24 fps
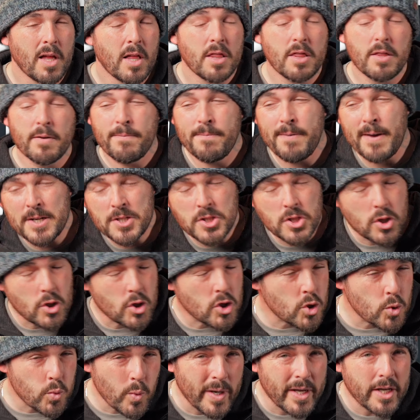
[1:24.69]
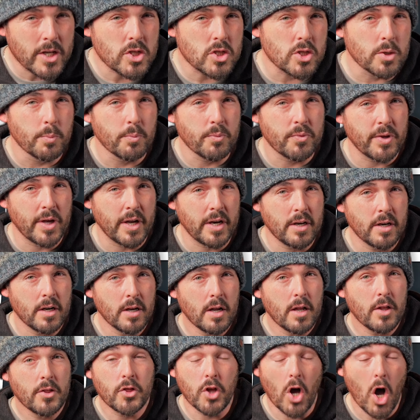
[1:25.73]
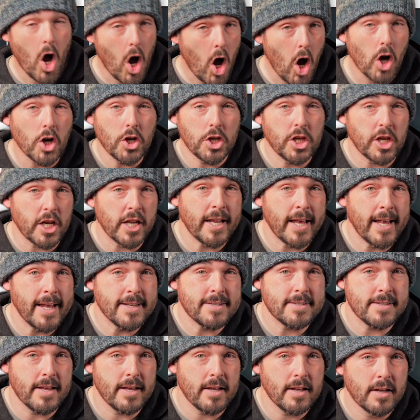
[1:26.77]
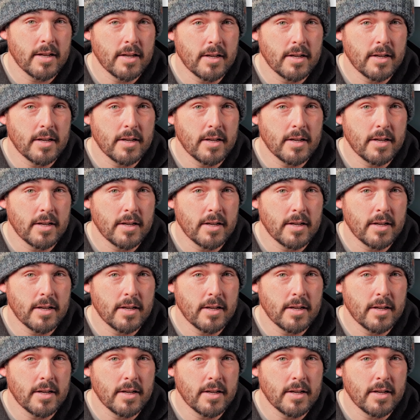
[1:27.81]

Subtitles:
The faster you swing at something, the harder you're going to hit it.